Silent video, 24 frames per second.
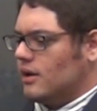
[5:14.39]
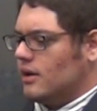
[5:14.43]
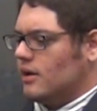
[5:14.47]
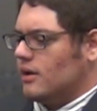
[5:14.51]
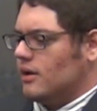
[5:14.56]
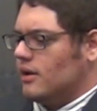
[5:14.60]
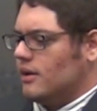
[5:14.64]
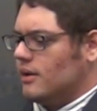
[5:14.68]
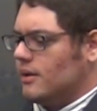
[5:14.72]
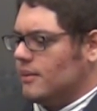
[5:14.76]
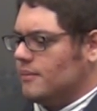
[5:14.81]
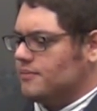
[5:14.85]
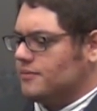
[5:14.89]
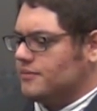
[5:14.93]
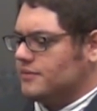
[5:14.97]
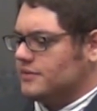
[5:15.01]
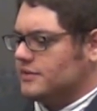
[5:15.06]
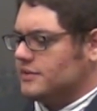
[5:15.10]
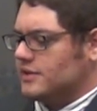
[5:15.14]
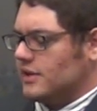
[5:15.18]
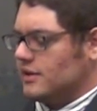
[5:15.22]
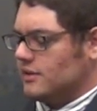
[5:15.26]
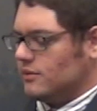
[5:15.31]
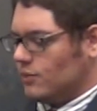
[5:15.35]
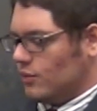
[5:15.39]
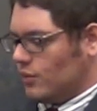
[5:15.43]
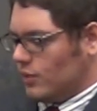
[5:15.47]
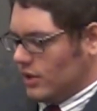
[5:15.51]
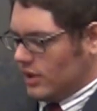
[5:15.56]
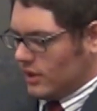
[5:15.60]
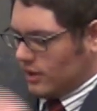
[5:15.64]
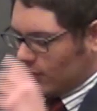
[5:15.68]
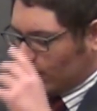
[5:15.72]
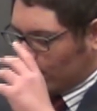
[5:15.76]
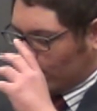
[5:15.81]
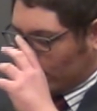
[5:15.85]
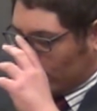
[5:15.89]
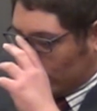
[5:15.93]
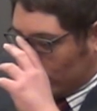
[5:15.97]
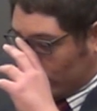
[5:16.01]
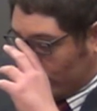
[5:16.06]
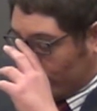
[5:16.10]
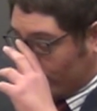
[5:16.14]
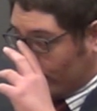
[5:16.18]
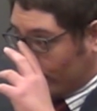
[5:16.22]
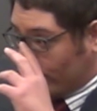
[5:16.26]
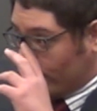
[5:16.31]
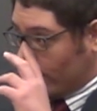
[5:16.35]
Uh, then we
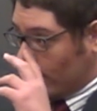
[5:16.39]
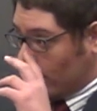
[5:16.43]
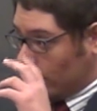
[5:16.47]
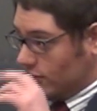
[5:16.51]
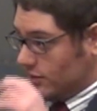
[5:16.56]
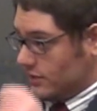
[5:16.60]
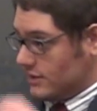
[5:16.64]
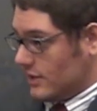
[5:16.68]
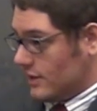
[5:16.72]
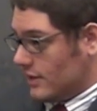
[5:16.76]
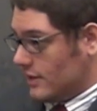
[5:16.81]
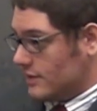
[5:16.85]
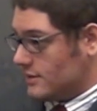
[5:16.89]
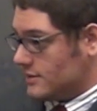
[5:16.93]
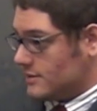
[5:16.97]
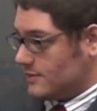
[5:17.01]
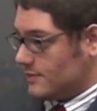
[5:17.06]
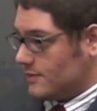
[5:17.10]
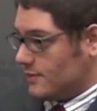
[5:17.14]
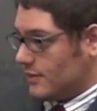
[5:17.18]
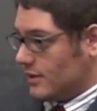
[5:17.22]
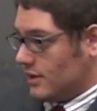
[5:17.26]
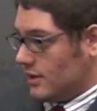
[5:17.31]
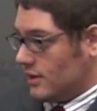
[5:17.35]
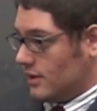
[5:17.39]
will prioritize.